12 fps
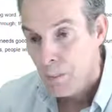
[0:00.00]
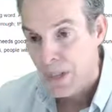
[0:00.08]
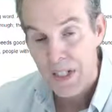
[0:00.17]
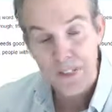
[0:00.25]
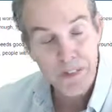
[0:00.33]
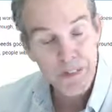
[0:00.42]

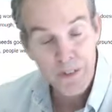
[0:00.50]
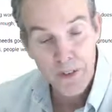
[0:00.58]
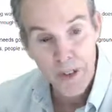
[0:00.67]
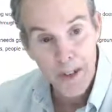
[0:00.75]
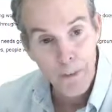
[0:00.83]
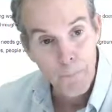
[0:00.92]
that's it for
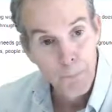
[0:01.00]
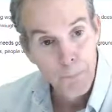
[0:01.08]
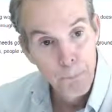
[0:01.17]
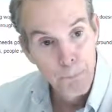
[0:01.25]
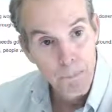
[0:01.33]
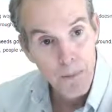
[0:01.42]
now.
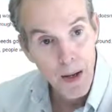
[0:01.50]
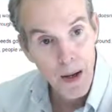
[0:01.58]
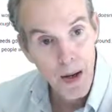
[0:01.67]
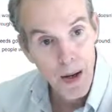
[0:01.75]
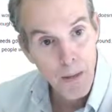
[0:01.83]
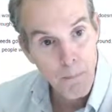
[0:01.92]

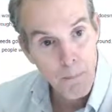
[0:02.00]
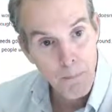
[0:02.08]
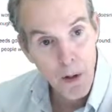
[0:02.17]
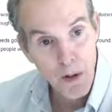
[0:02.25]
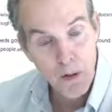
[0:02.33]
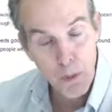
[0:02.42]

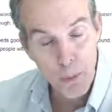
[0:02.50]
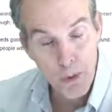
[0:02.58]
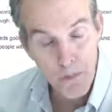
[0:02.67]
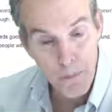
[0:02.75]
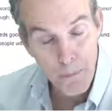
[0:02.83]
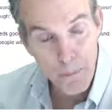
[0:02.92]

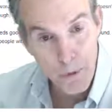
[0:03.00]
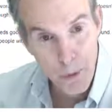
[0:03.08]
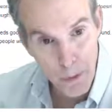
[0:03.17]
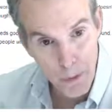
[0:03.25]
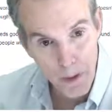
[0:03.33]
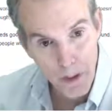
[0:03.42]
Shorter
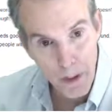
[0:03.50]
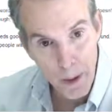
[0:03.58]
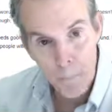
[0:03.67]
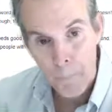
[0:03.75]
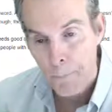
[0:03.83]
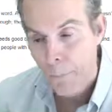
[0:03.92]

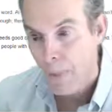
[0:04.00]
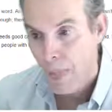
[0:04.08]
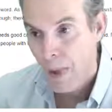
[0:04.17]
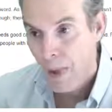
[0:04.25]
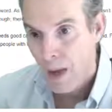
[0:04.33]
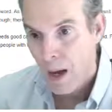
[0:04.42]
video.
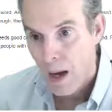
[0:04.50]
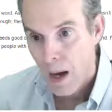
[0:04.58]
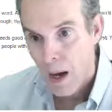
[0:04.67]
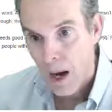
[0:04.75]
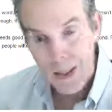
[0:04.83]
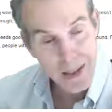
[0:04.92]

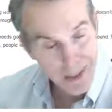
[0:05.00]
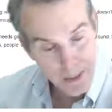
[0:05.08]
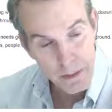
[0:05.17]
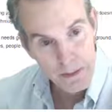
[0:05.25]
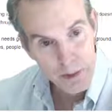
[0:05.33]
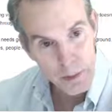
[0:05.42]
I like
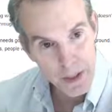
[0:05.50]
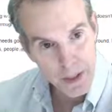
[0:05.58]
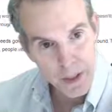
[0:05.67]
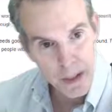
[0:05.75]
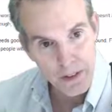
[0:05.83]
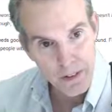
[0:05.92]
the
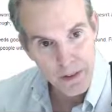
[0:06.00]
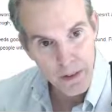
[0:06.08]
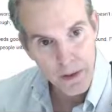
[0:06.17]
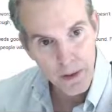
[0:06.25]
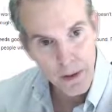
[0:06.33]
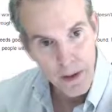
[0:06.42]

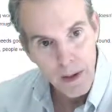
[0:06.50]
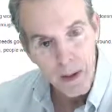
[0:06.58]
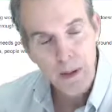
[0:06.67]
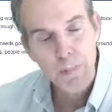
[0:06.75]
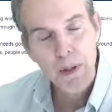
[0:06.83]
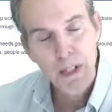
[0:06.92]
screencasting.
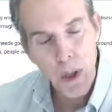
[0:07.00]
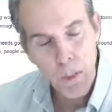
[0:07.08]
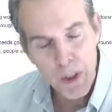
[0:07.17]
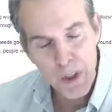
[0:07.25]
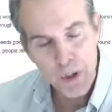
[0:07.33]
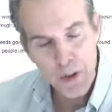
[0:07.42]
Let me know
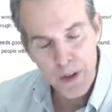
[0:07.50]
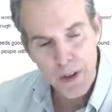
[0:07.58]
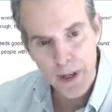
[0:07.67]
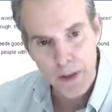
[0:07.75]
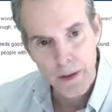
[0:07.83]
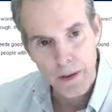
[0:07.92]
what you
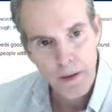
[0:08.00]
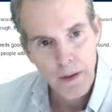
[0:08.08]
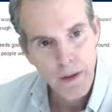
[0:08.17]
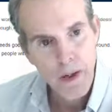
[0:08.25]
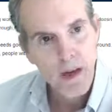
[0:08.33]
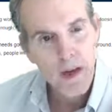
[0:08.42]
think.
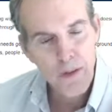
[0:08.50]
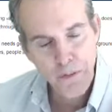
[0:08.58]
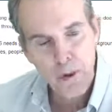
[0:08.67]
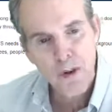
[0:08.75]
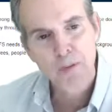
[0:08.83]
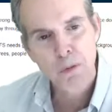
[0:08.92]
If you
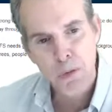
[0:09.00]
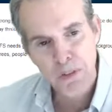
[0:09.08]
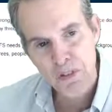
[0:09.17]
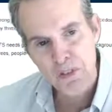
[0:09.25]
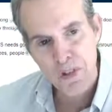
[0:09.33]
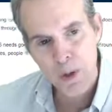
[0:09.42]
have
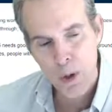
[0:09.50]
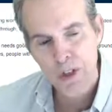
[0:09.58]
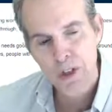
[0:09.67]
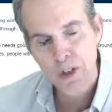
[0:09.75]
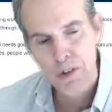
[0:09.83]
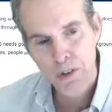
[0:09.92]
specific
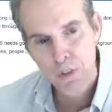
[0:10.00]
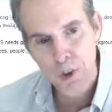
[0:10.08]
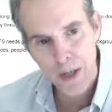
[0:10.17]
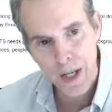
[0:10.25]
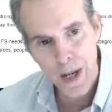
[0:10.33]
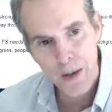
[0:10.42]
questions you
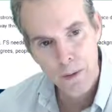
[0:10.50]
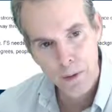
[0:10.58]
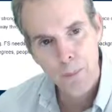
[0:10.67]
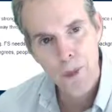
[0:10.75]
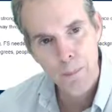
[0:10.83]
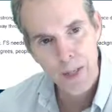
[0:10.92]
want
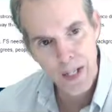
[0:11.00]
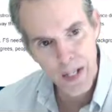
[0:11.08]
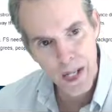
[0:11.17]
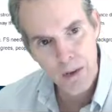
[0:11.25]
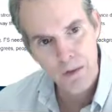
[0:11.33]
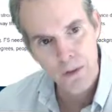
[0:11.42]
me
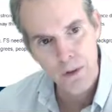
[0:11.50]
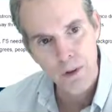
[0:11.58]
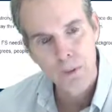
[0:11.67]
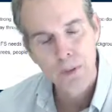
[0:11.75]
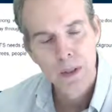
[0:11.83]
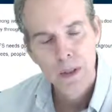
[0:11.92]
to answer,
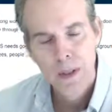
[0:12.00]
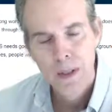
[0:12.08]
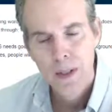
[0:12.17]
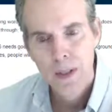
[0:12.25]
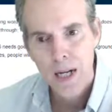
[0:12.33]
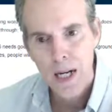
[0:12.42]

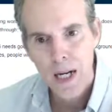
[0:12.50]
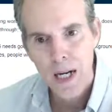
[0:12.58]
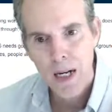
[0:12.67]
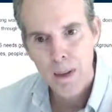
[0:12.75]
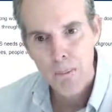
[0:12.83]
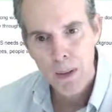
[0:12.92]

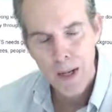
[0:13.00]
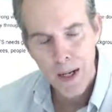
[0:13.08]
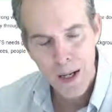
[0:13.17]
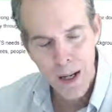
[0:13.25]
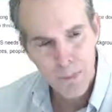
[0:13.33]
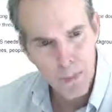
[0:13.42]

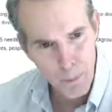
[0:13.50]
I'd